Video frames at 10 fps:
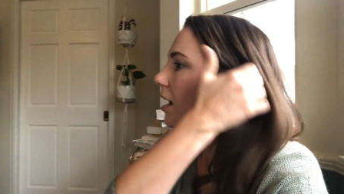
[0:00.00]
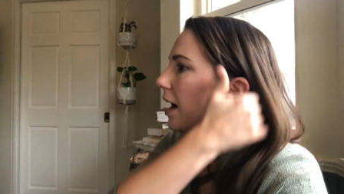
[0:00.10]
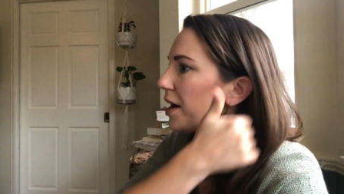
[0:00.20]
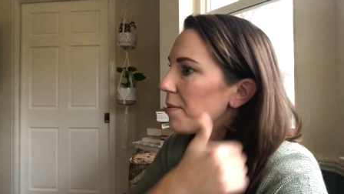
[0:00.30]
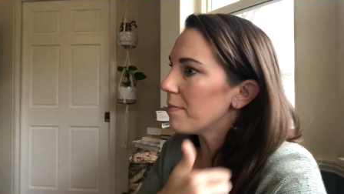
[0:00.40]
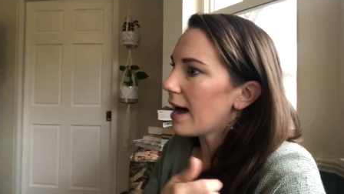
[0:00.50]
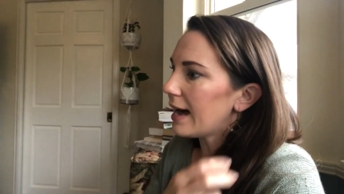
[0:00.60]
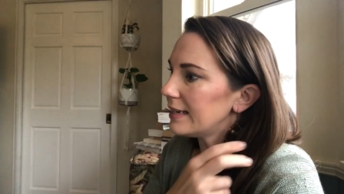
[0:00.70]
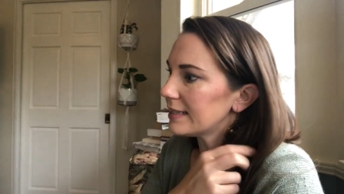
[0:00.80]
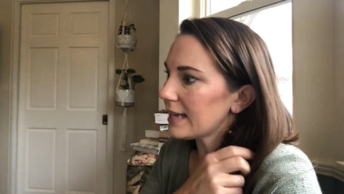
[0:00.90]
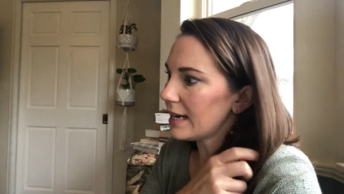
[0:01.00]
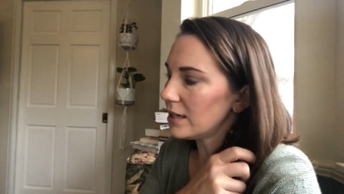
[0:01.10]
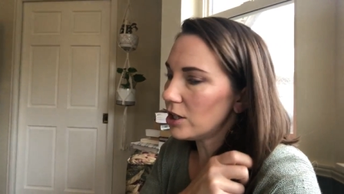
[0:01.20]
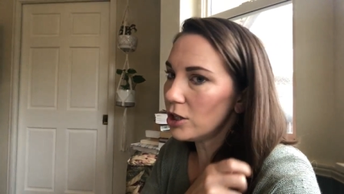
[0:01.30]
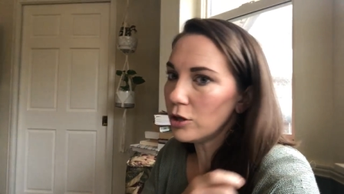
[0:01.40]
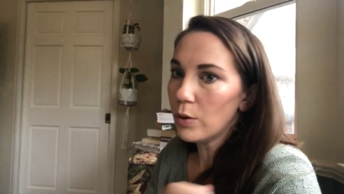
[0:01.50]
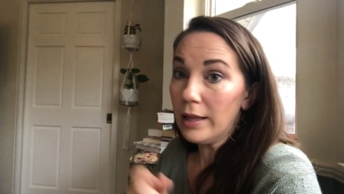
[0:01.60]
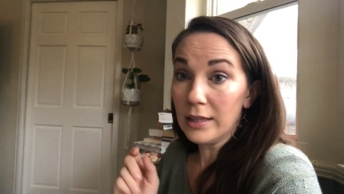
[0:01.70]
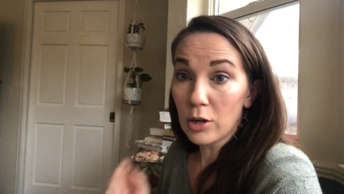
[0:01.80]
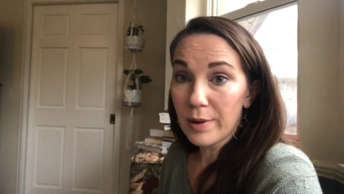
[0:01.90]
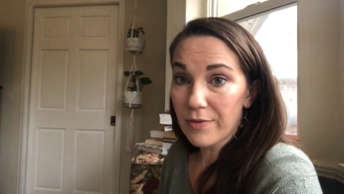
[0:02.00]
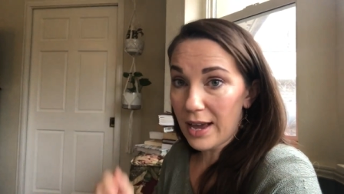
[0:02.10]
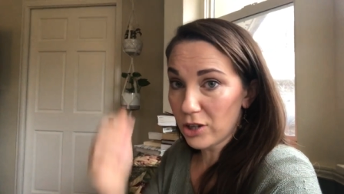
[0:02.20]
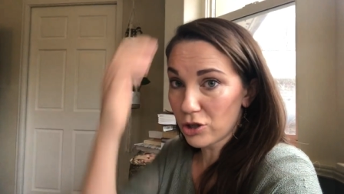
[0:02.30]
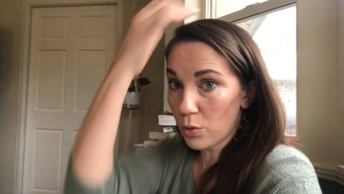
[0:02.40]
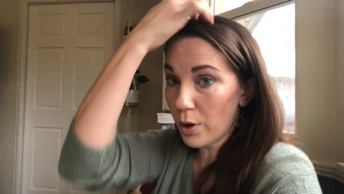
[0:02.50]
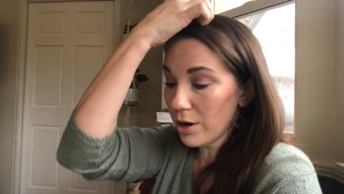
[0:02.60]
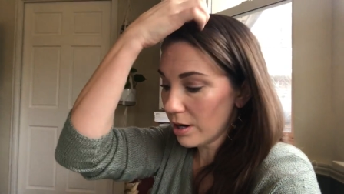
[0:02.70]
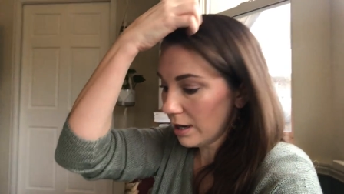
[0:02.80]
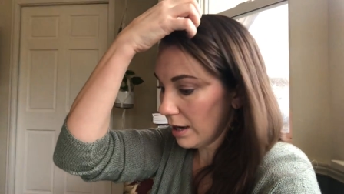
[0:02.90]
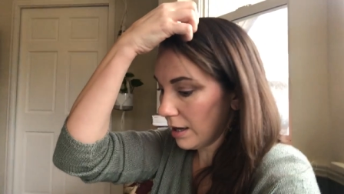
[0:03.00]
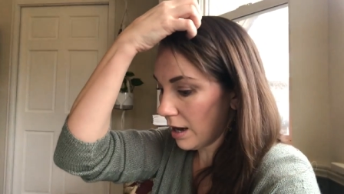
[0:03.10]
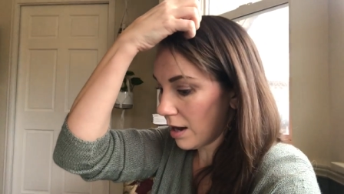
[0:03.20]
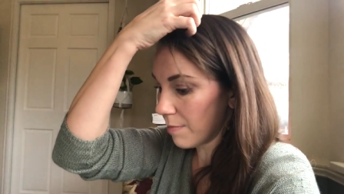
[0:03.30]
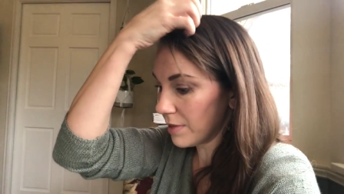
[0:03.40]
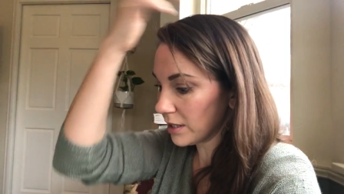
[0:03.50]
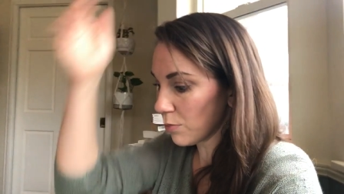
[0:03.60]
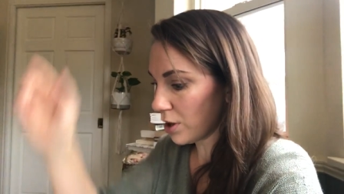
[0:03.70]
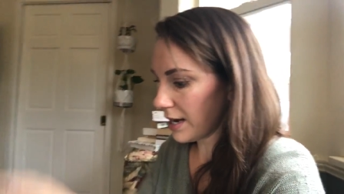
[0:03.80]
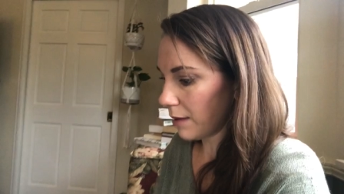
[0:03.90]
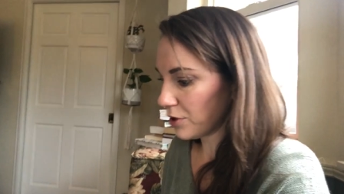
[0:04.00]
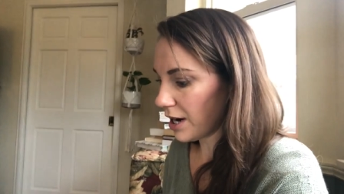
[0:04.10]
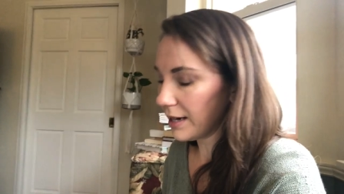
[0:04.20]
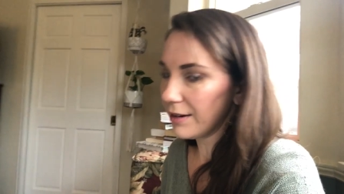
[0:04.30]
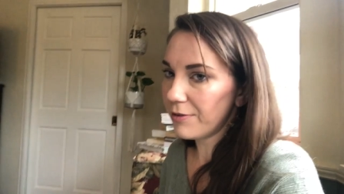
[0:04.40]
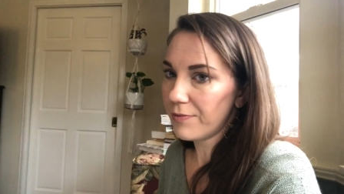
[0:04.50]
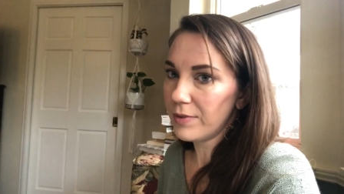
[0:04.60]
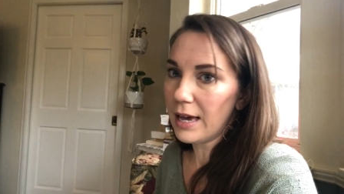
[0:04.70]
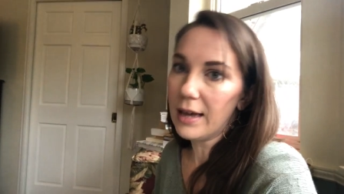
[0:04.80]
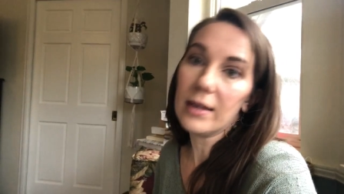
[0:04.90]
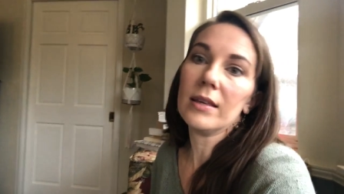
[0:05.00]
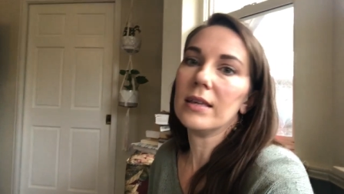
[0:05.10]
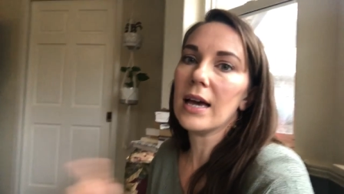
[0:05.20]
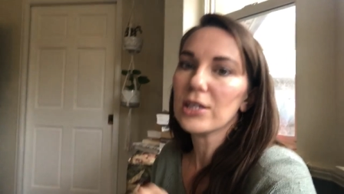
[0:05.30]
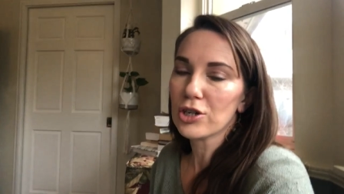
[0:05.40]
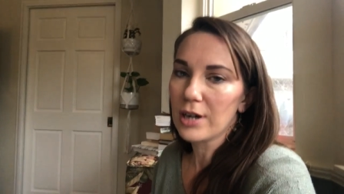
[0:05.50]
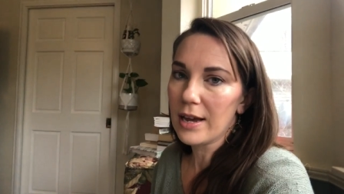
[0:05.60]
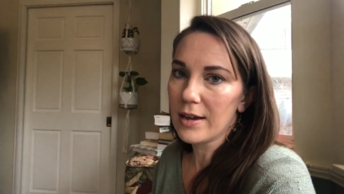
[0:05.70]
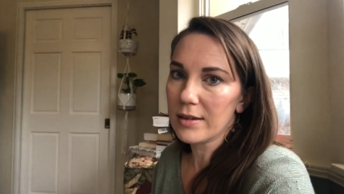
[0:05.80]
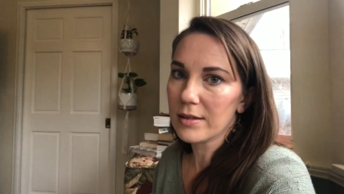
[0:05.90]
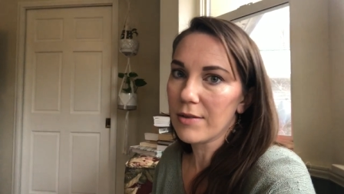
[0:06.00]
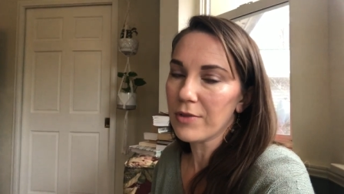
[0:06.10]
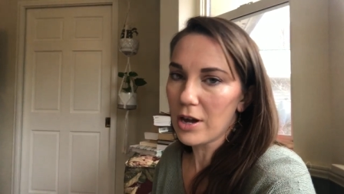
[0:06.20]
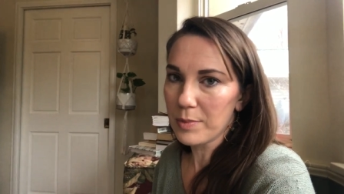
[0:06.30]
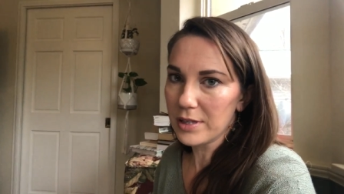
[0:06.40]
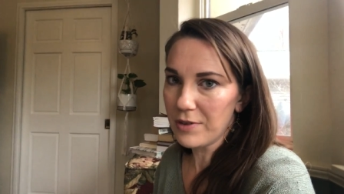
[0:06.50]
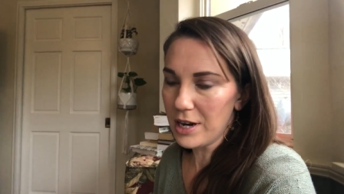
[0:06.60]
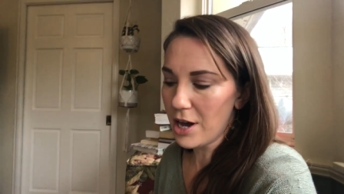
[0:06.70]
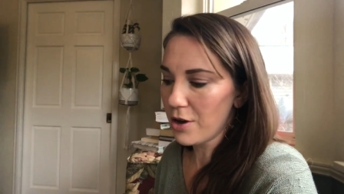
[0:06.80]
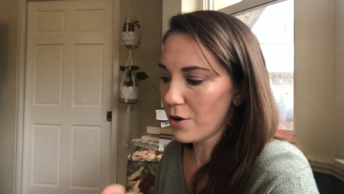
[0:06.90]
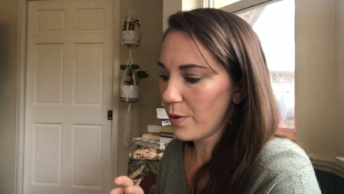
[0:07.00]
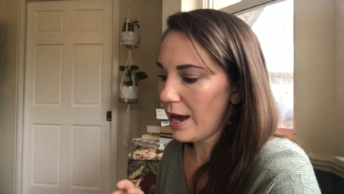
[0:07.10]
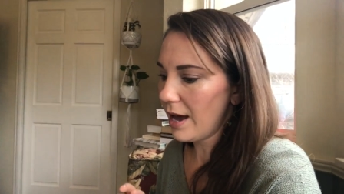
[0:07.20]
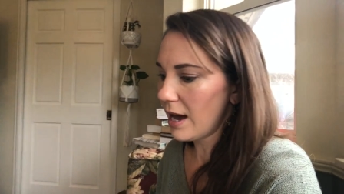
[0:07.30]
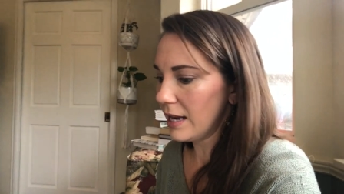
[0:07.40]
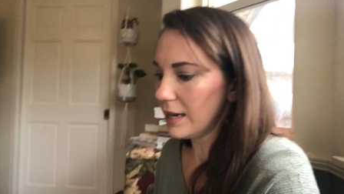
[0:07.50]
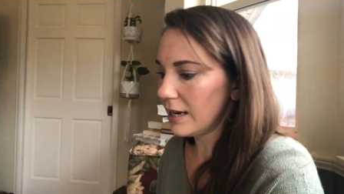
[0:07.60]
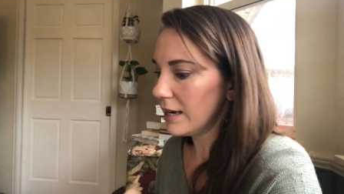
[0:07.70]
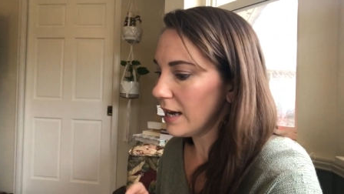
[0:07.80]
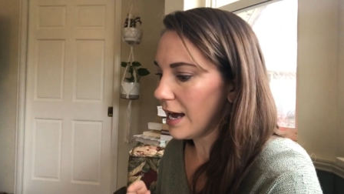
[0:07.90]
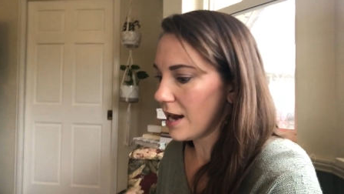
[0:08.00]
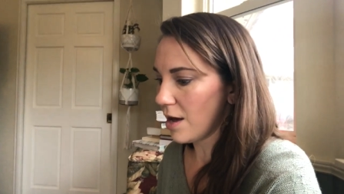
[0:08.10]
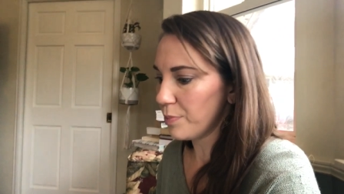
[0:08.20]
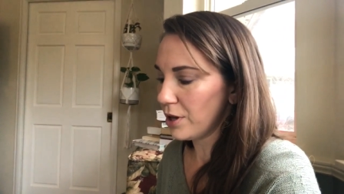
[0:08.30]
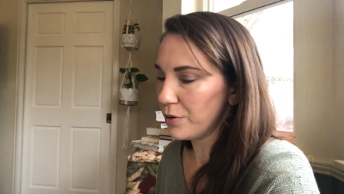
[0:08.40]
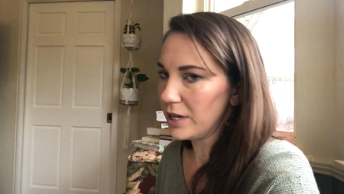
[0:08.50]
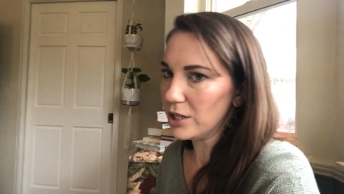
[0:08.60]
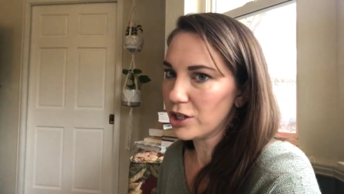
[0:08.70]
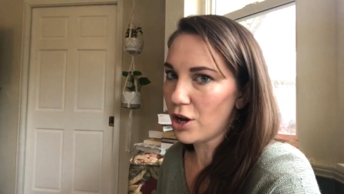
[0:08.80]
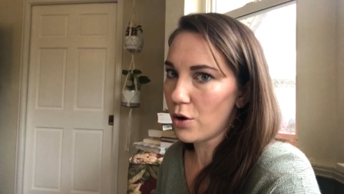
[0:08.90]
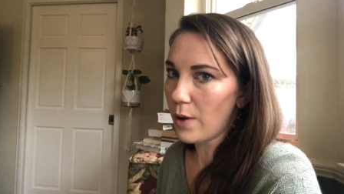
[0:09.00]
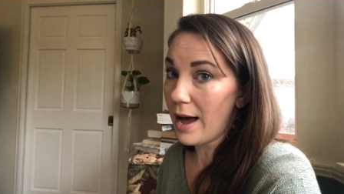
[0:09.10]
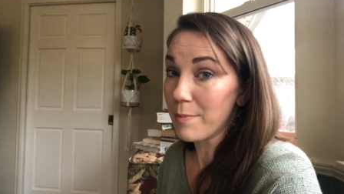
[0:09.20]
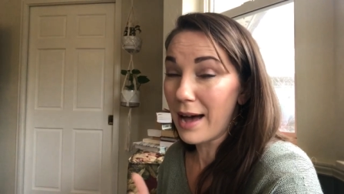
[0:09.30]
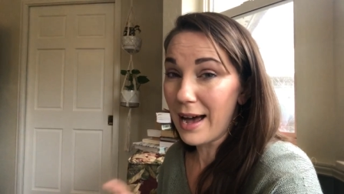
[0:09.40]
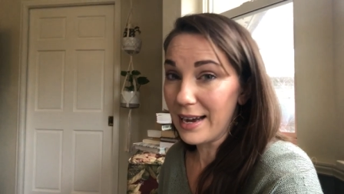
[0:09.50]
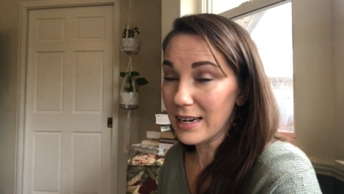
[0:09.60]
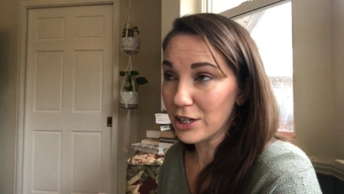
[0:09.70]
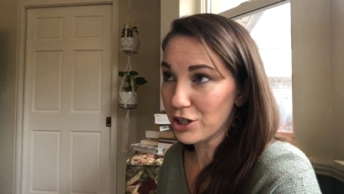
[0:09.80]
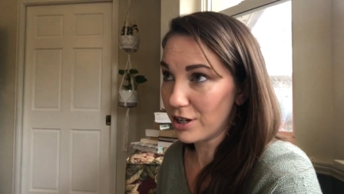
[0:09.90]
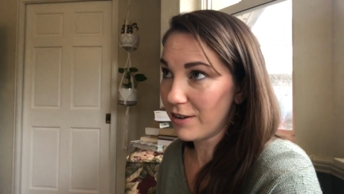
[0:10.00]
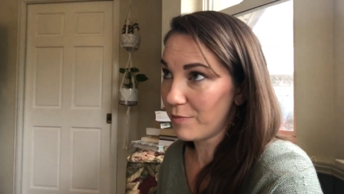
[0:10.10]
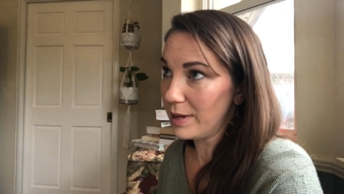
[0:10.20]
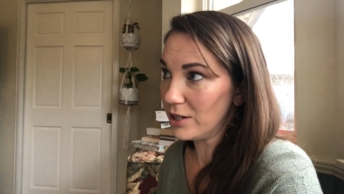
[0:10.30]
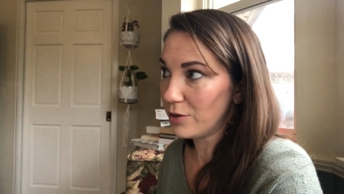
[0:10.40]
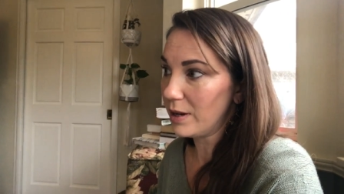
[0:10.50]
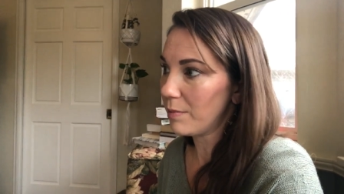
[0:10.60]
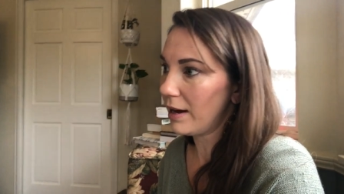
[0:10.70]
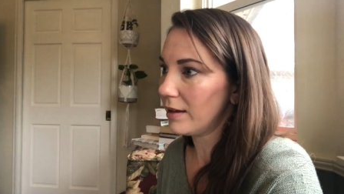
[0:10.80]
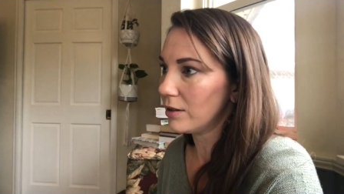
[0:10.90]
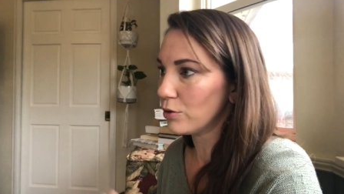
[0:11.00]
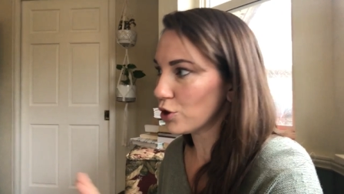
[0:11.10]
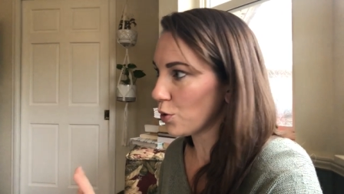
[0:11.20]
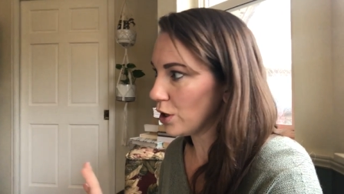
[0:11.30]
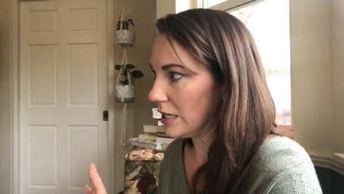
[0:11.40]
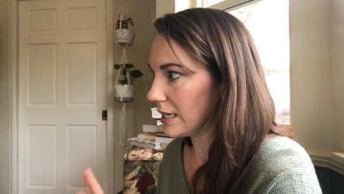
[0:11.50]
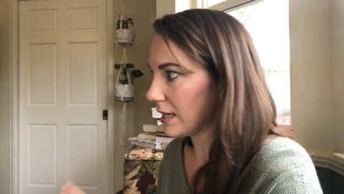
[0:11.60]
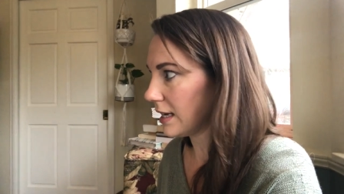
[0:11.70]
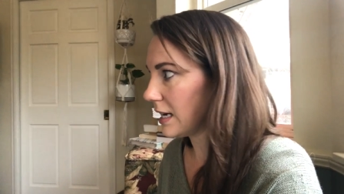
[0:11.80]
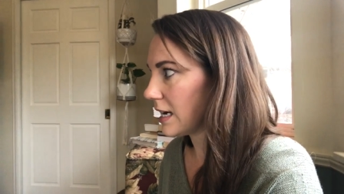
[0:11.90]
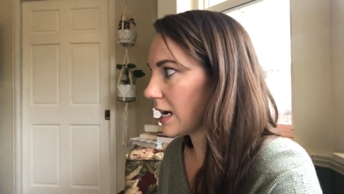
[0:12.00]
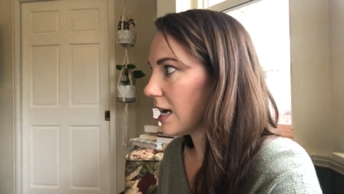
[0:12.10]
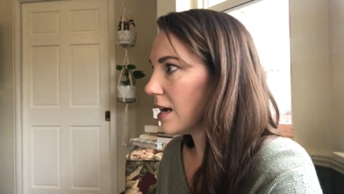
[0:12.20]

Um, I decided to do a little bit of extra work um, this morning I'm trying to get yesterday's Vlogmas video edited and uploaded. So I'm behind. I should have been doing my little chores and cleaning